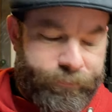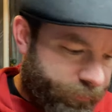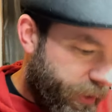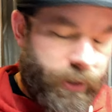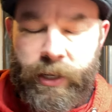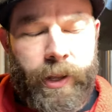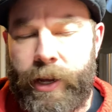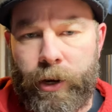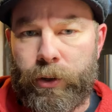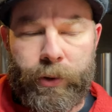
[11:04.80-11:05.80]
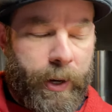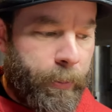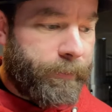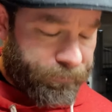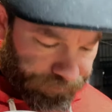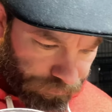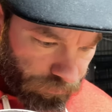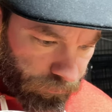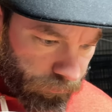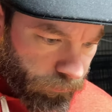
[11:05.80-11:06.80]
neither here nor there, but
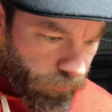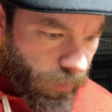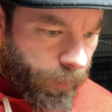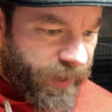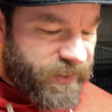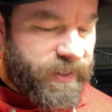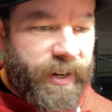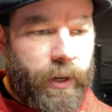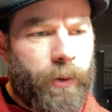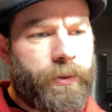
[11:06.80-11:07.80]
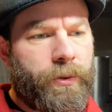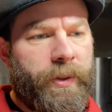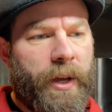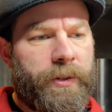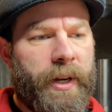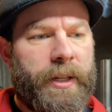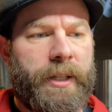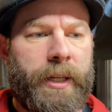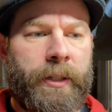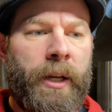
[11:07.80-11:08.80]
my Centennial was
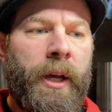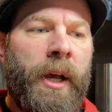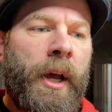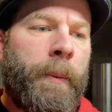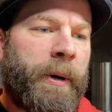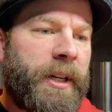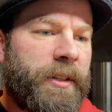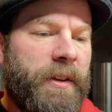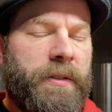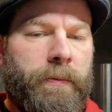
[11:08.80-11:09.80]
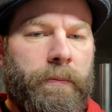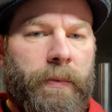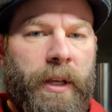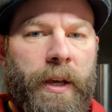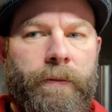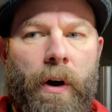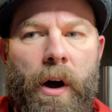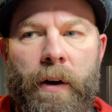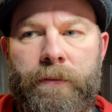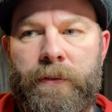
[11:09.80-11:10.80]
2019, but it does give
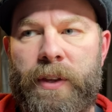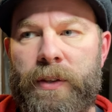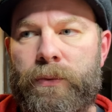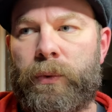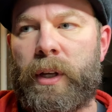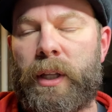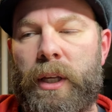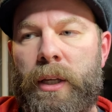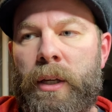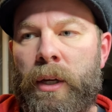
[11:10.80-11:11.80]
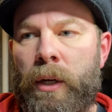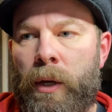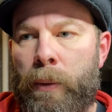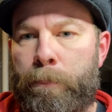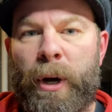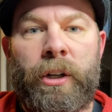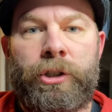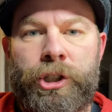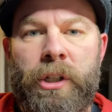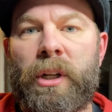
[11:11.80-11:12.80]
off this really
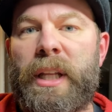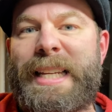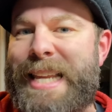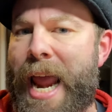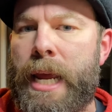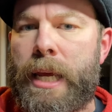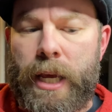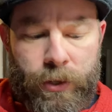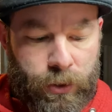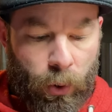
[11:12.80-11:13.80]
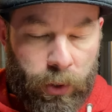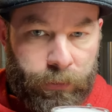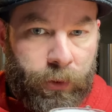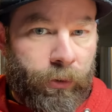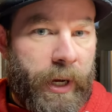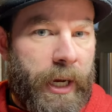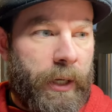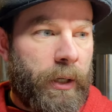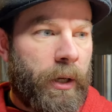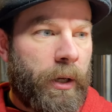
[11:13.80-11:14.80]
pungently danky sort of
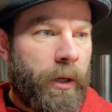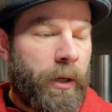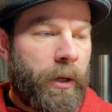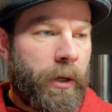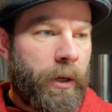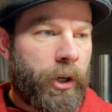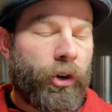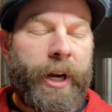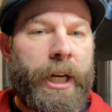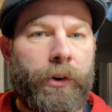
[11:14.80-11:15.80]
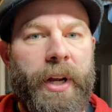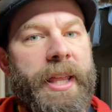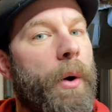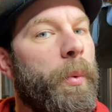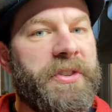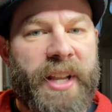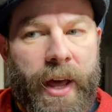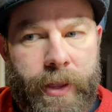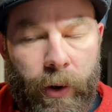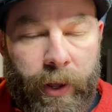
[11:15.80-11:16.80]
greenery that was
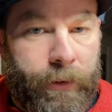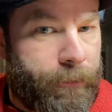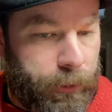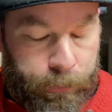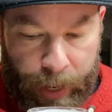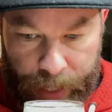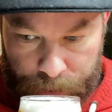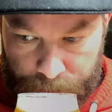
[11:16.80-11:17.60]
not there on the first batch.